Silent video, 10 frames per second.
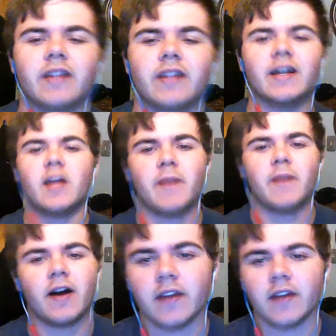of Shadow
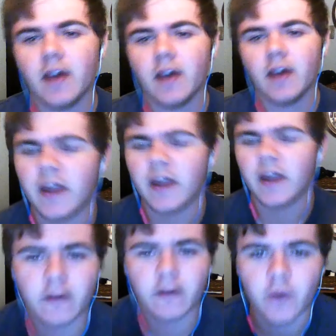Paladin and
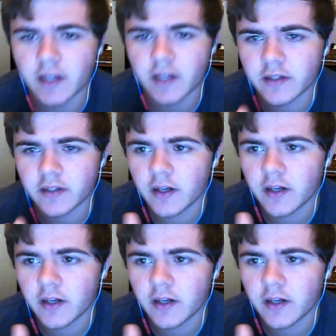Aquaforce together.